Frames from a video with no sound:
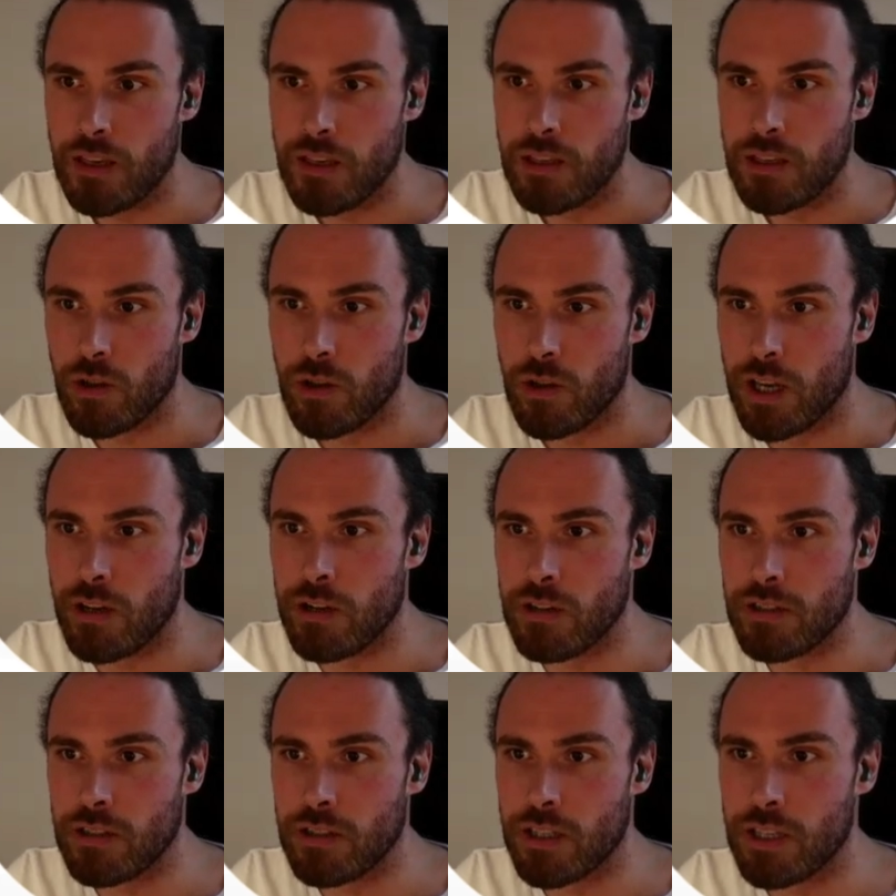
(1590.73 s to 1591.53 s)
So here
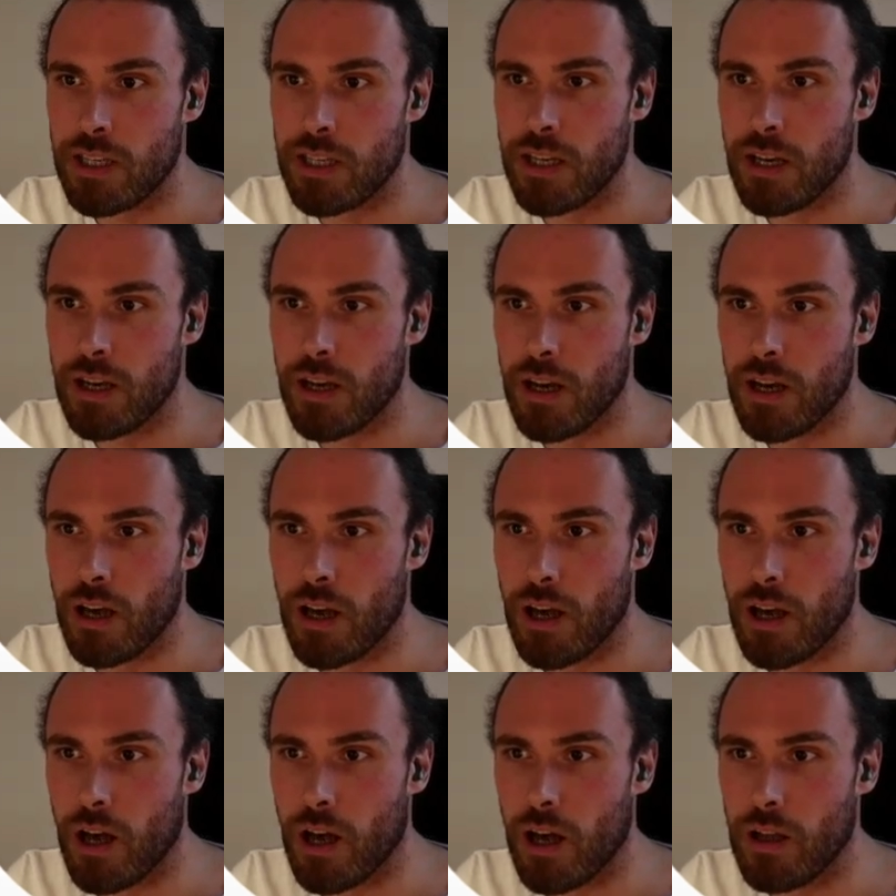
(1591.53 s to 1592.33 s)
you see
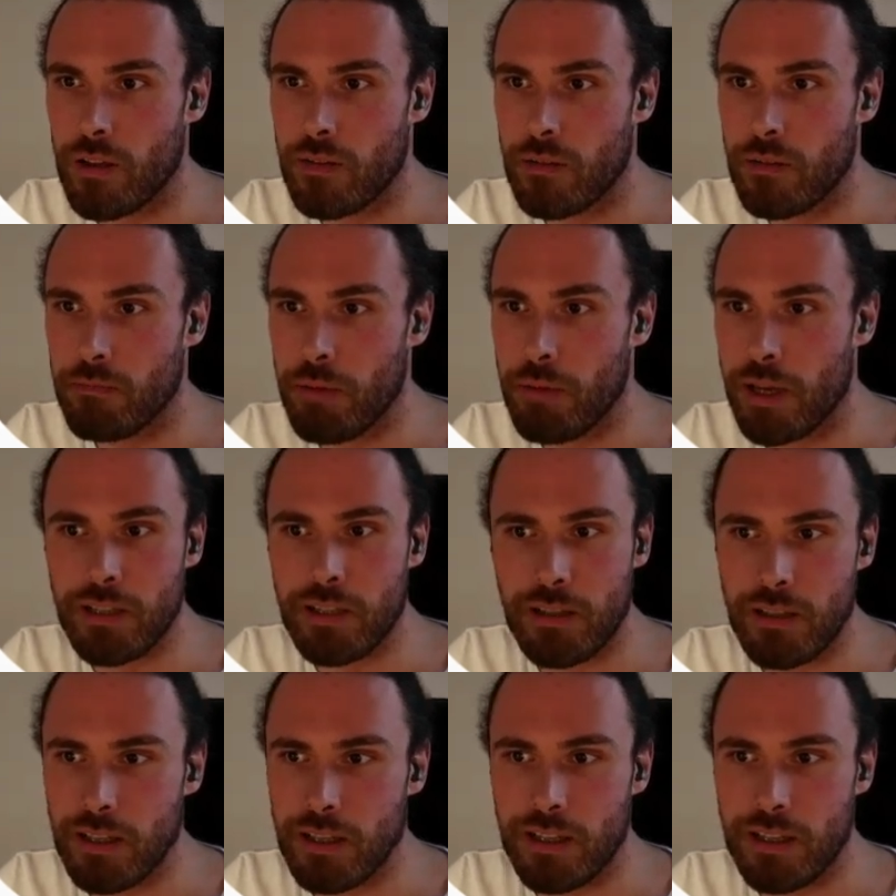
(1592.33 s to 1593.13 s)

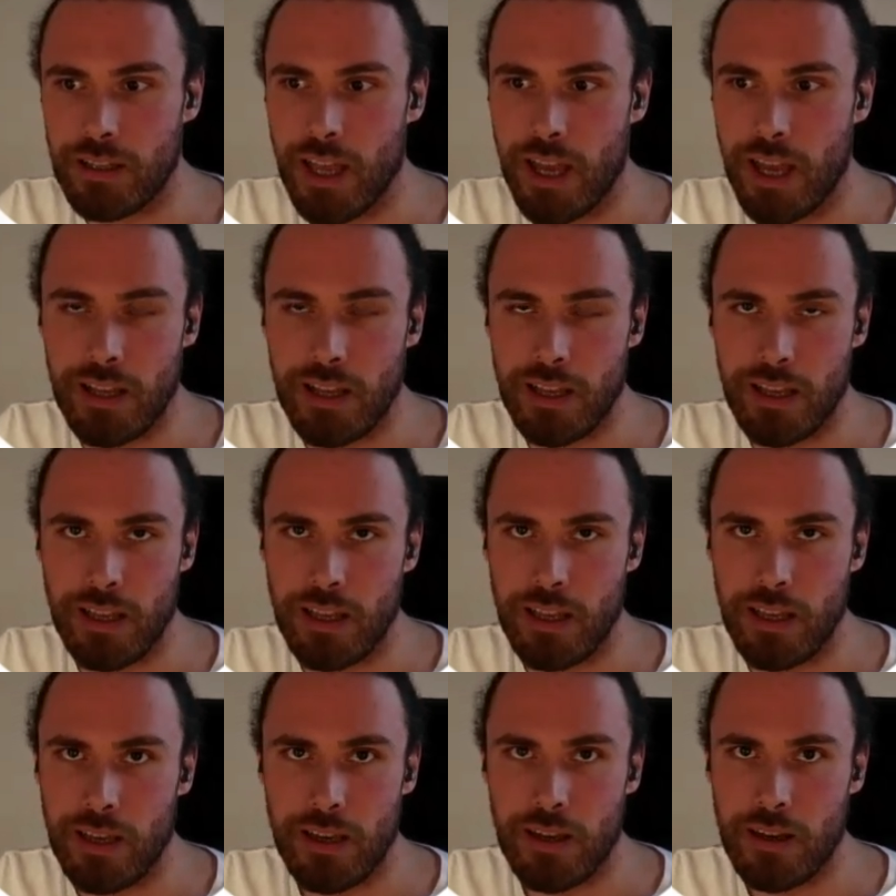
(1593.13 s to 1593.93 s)
basically the
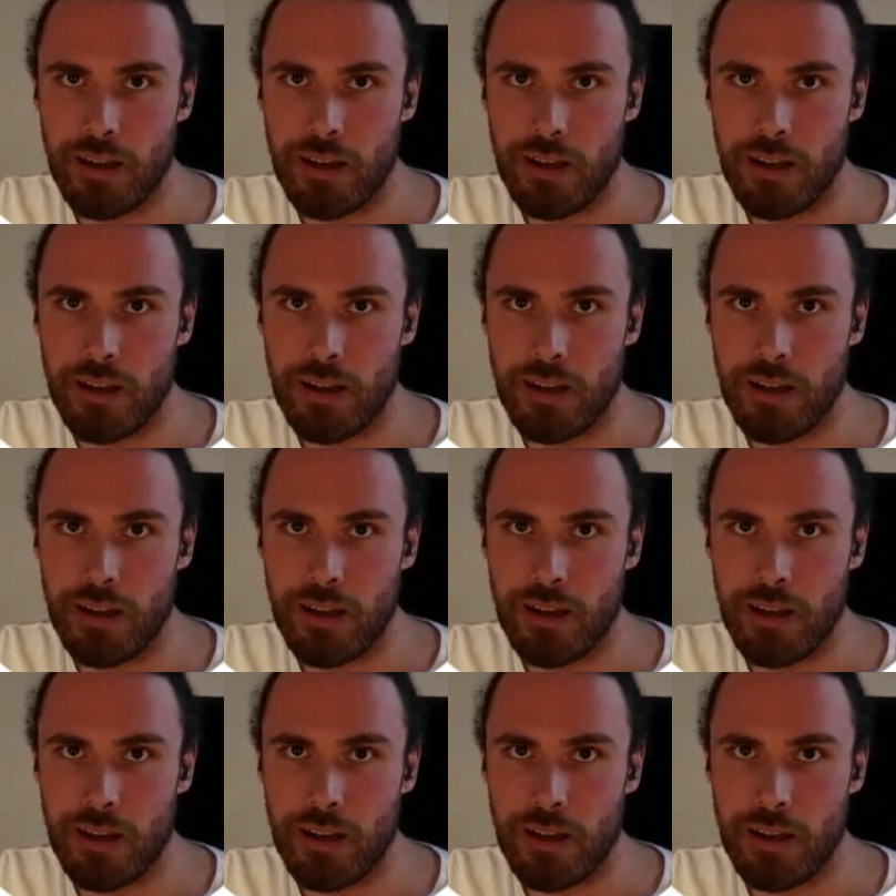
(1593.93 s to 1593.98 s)
daily